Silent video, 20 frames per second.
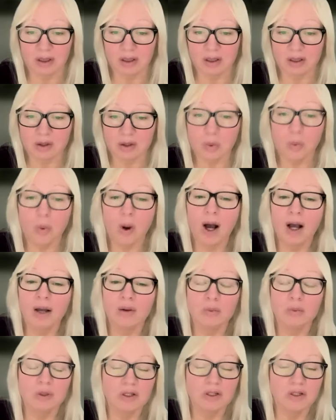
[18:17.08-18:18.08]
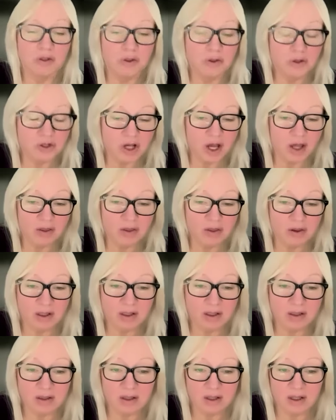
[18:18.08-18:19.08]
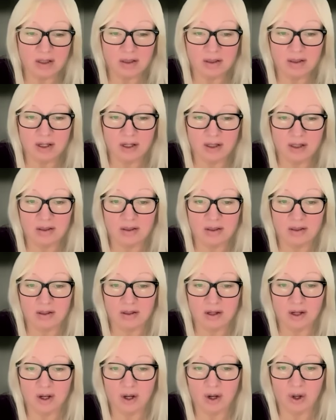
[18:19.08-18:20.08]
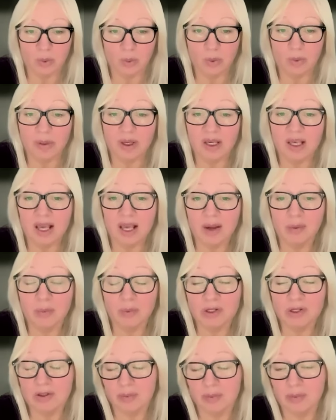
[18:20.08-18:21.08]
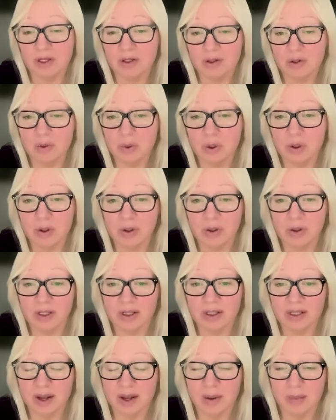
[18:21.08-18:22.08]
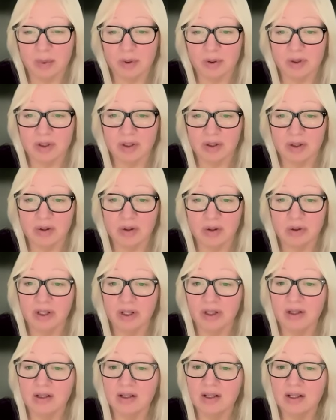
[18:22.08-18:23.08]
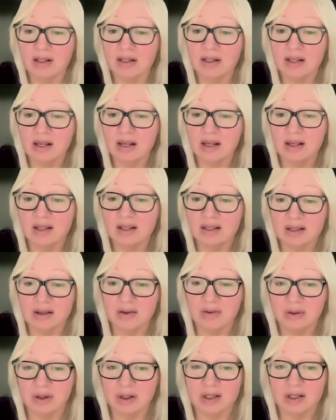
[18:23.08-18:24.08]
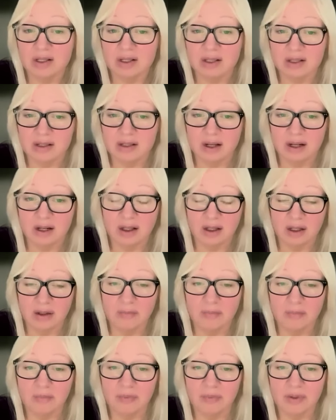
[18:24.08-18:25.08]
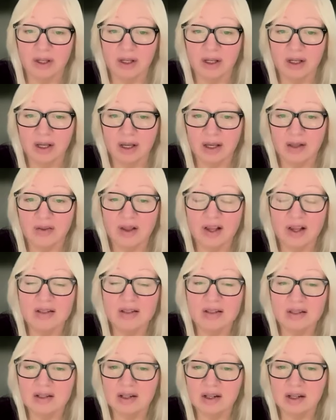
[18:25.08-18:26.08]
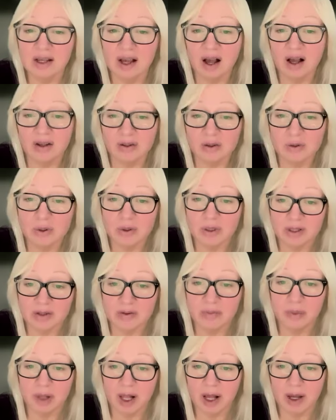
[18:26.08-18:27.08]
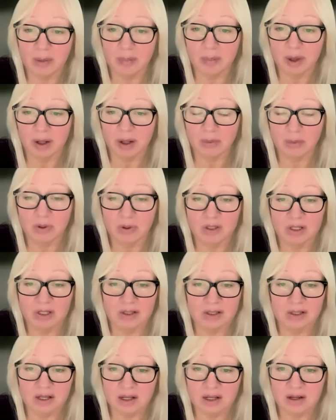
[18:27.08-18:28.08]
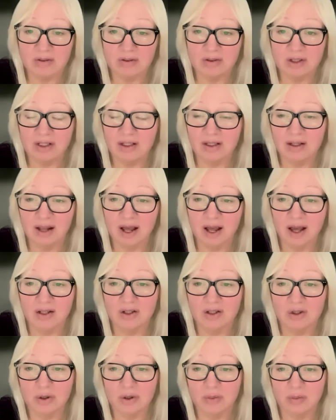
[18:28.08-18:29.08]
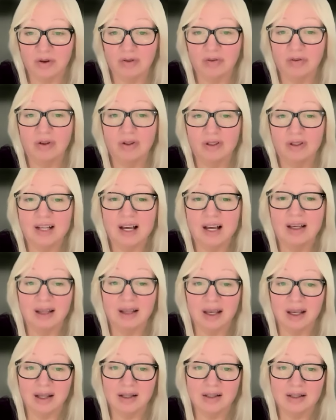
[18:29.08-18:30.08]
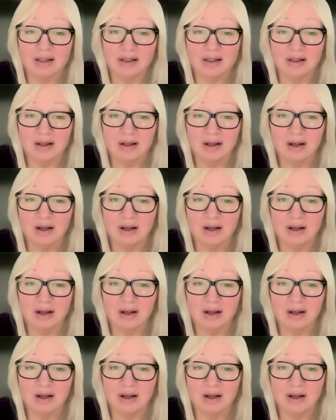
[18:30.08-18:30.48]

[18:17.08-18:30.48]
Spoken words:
So why research ethics exist? We began with some historical examples, including the Tuskegee syphilis study. In that study, hundreds of Black men were deceived and denied treatment for decades.